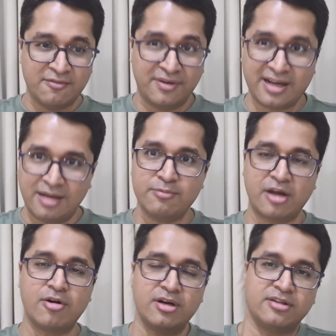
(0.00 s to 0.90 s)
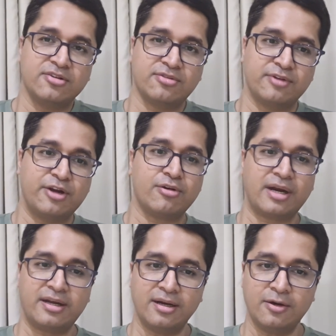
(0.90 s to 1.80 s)
where I'm recording this video
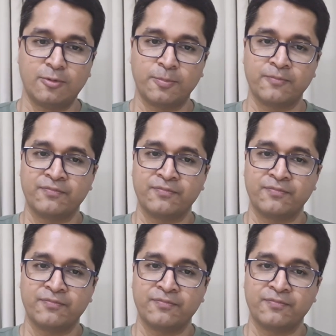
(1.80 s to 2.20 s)
right now.